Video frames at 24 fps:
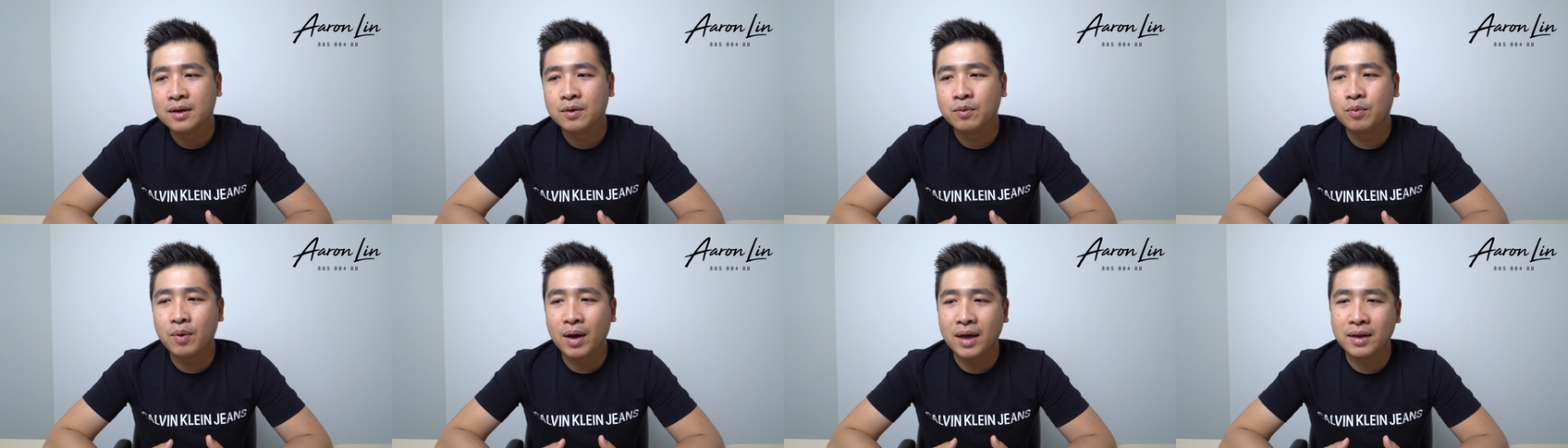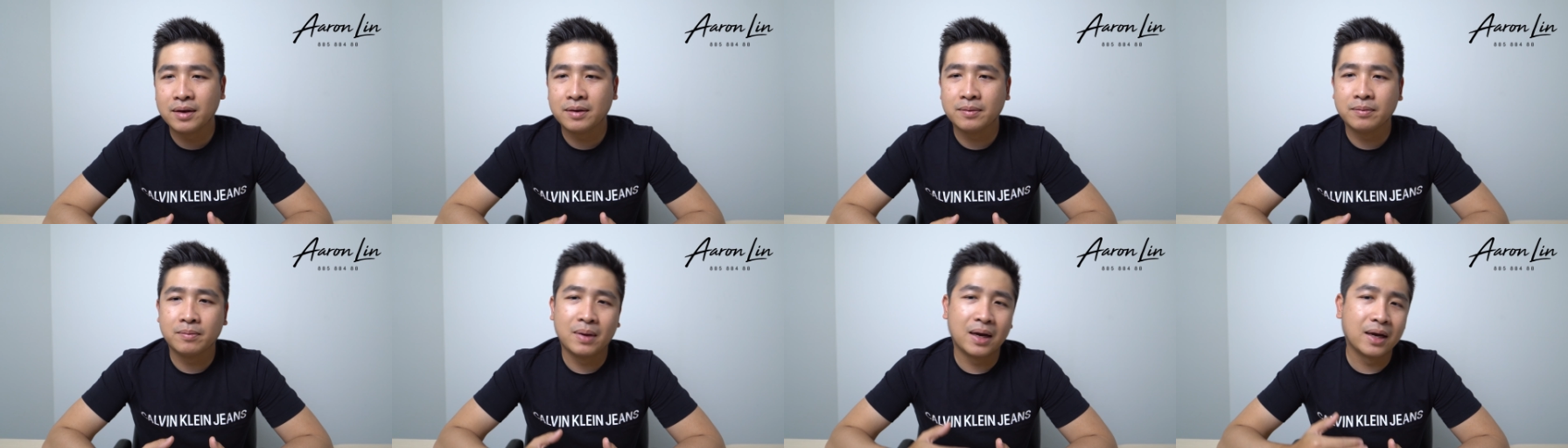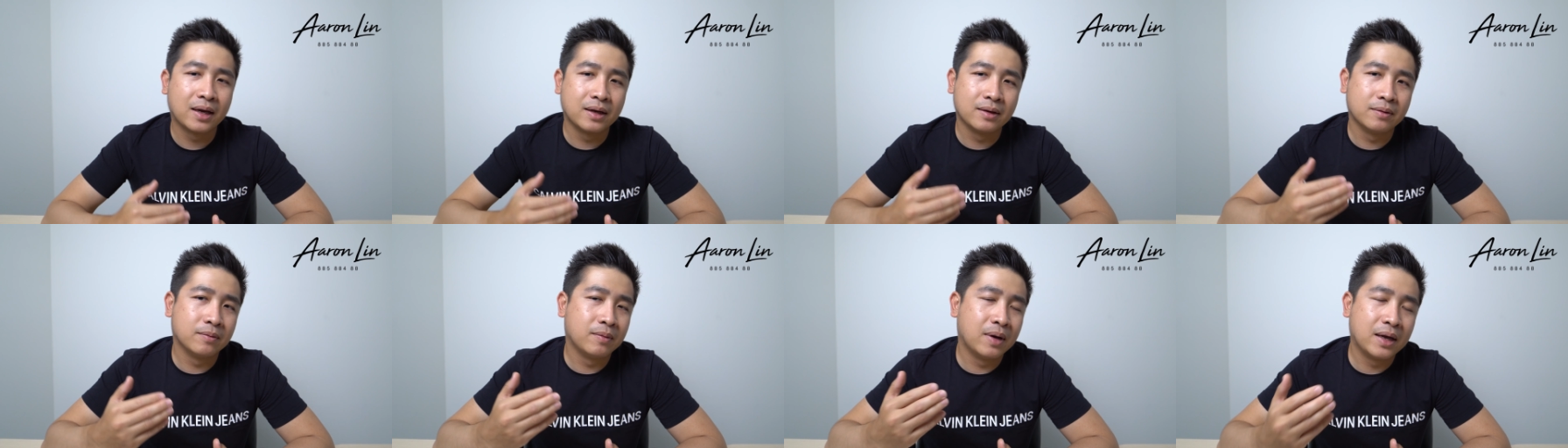when
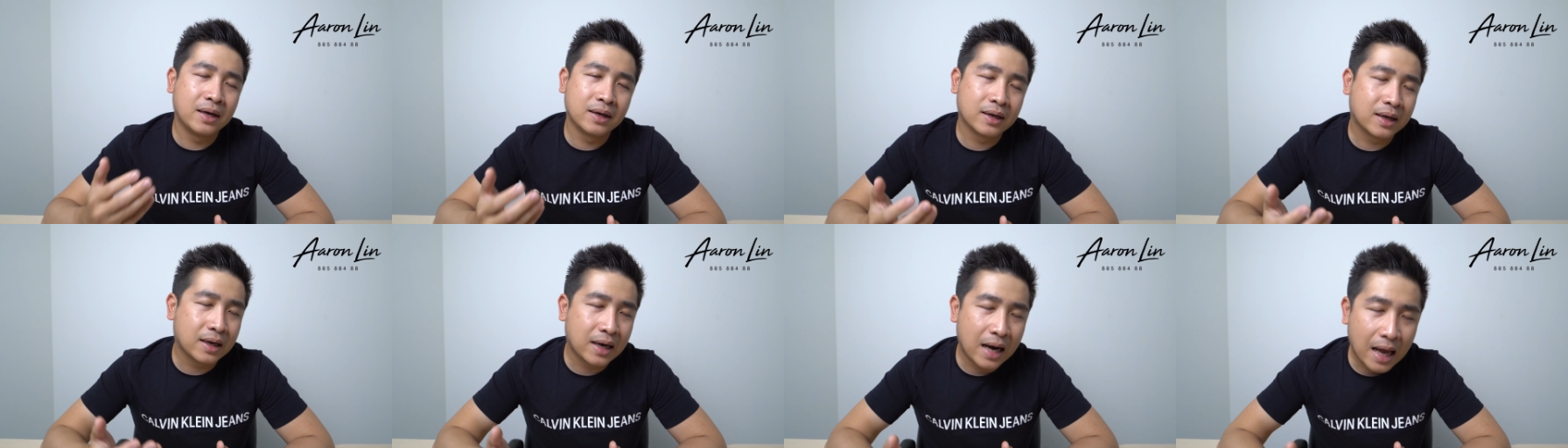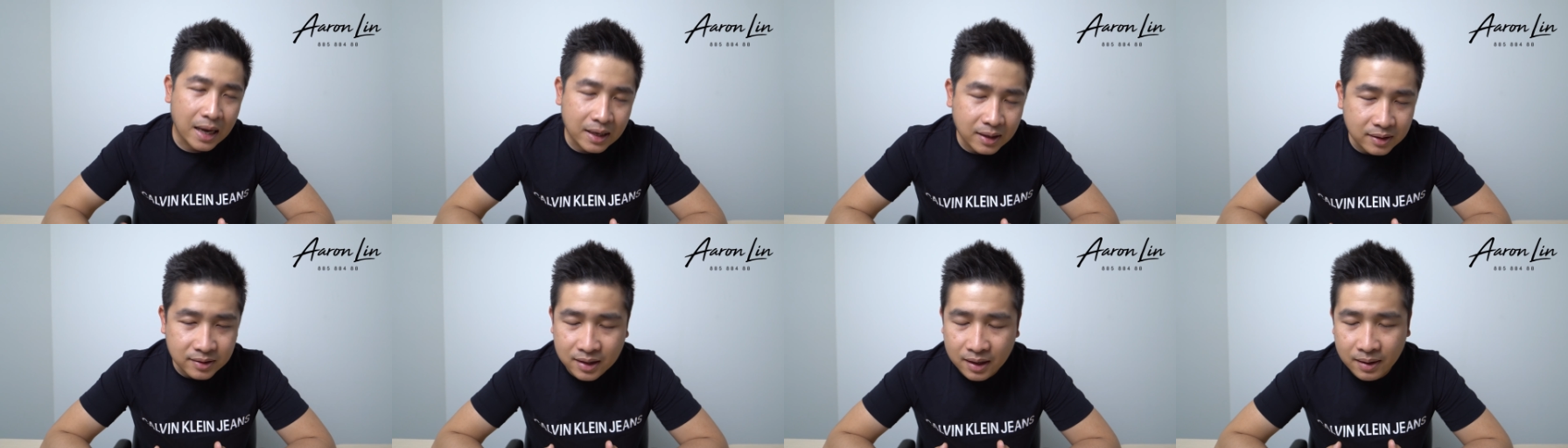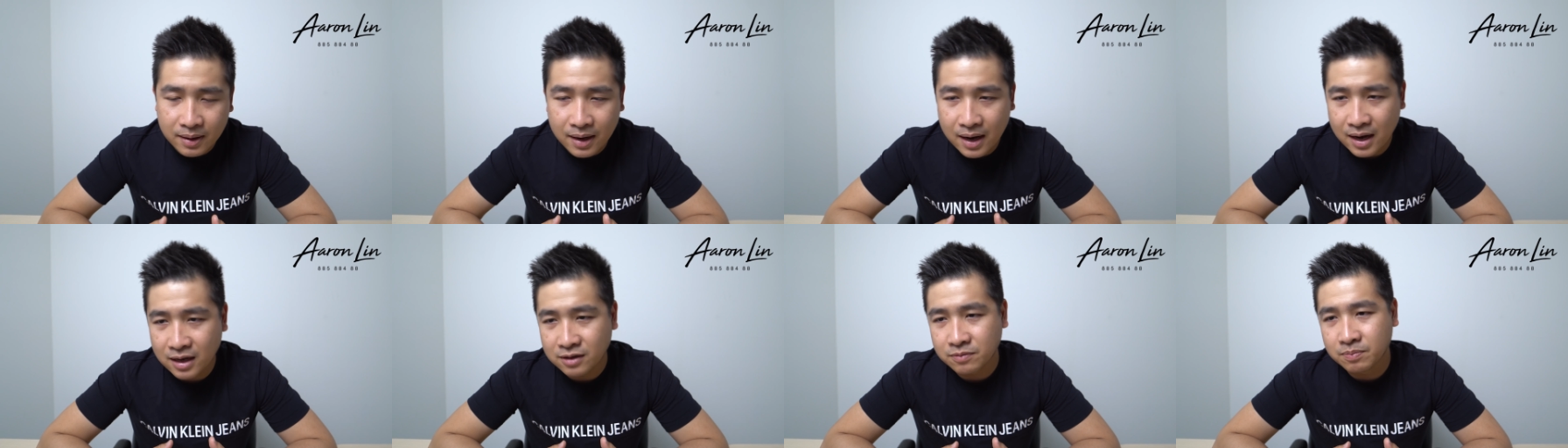clients
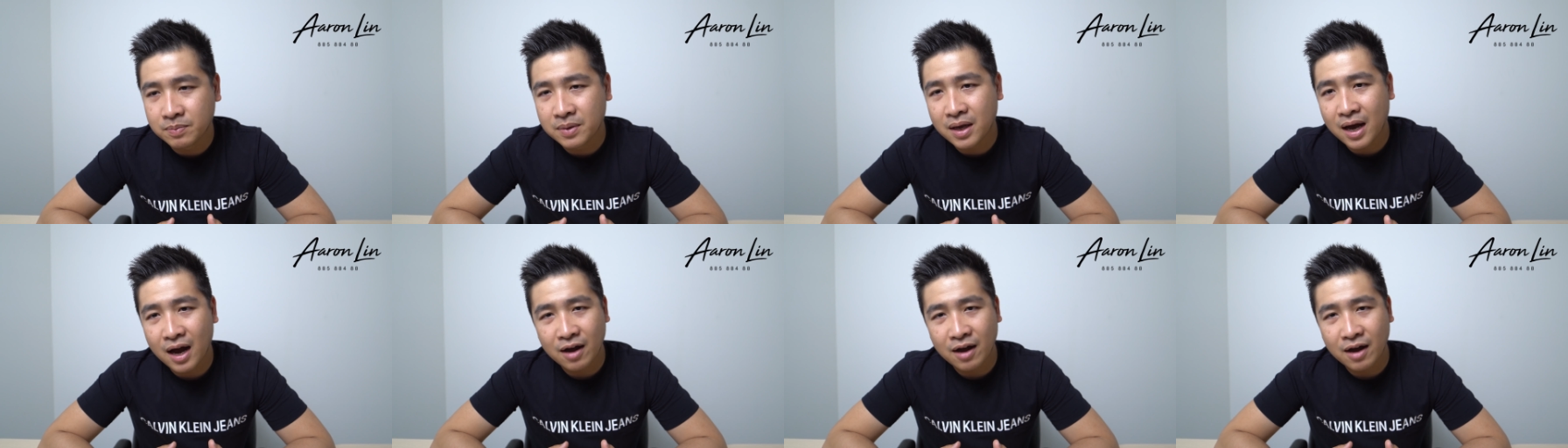kind of ask me,